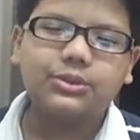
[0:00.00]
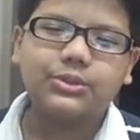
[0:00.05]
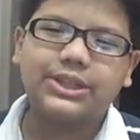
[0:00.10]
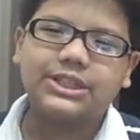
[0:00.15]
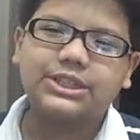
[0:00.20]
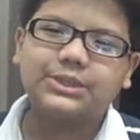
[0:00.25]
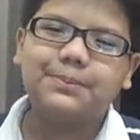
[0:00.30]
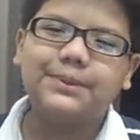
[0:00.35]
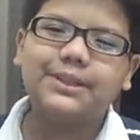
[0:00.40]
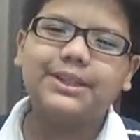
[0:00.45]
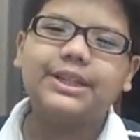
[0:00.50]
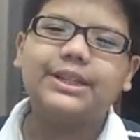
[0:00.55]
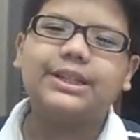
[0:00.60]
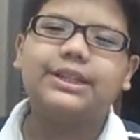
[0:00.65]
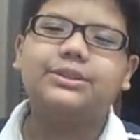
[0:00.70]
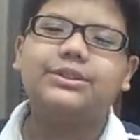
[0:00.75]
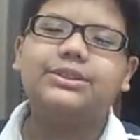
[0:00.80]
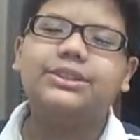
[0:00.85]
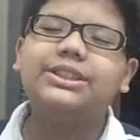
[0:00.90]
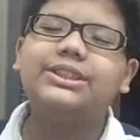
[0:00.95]
To explain it
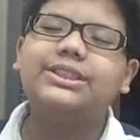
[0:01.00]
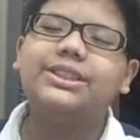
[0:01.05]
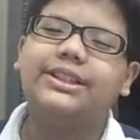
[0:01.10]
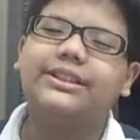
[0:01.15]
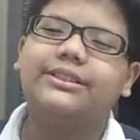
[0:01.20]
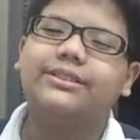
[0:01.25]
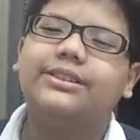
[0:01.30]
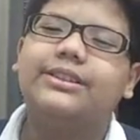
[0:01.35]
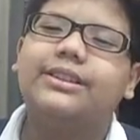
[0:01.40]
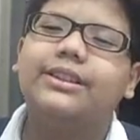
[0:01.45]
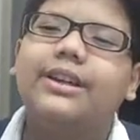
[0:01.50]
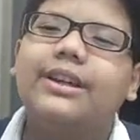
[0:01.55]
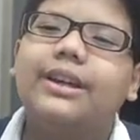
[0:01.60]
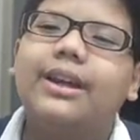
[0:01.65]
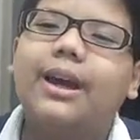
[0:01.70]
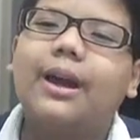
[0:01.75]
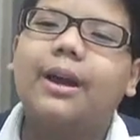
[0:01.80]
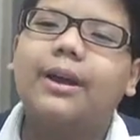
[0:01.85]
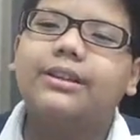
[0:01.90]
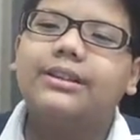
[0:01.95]
in detail,
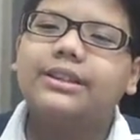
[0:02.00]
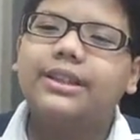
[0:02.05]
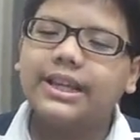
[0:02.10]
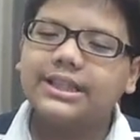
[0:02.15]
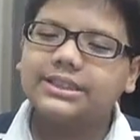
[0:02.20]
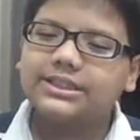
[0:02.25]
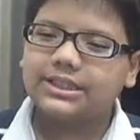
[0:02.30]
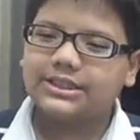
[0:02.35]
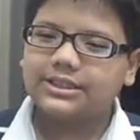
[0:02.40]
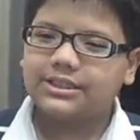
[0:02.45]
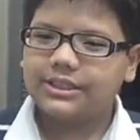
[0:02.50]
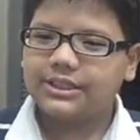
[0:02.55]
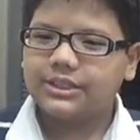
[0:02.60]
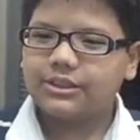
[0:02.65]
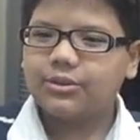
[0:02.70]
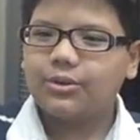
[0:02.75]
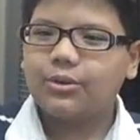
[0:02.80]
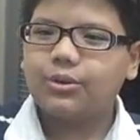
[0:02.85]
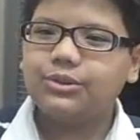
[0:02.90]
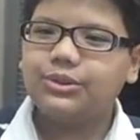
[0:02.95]
there's
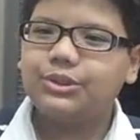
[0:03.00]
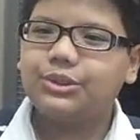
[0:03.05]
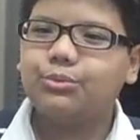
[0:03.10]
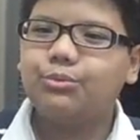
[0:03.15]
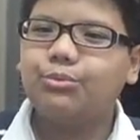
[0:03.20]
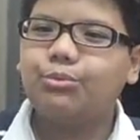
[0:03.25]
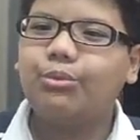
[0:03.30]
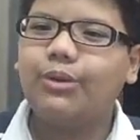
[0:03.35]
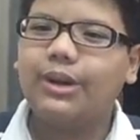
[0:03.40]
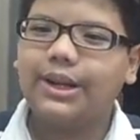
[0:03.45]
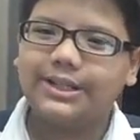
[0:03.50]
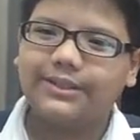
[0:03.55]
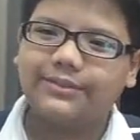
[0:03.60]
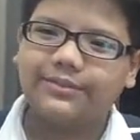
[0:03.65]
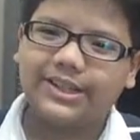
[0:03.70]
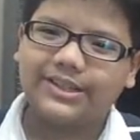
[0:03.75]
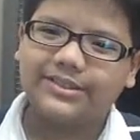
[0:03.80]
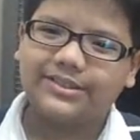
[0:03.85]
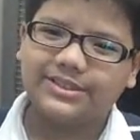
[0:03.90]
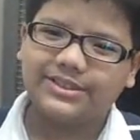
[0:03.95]
actually only one
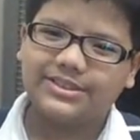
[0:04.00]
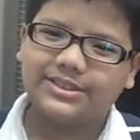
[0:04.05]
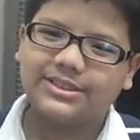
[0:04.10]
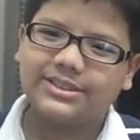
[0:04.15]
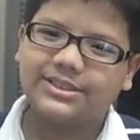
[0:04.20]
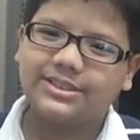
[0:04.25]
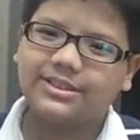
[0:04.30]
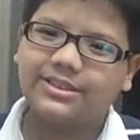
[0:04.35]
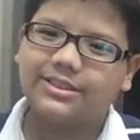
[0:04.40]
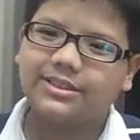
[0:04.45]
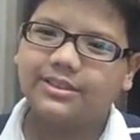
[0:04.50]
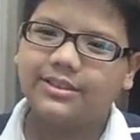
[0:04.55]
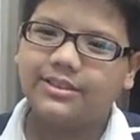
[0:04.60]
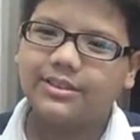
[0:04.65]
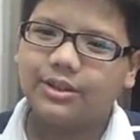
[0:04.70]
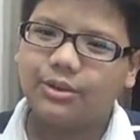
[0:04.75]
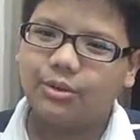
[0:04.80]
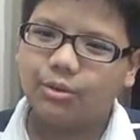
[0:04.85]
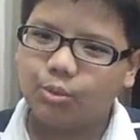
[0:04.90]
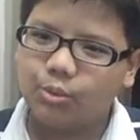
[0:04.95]
virus.
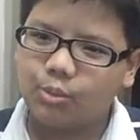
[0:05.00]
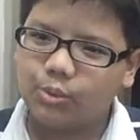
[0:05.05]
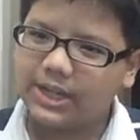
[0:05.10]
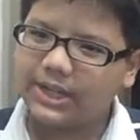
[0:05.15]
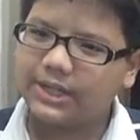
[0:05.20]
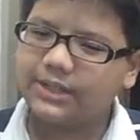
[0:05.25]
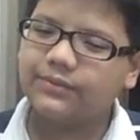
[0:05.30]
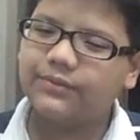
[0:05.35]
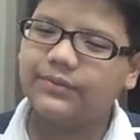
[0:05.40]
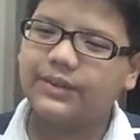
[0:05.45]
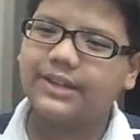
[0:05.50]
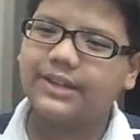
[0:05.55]
One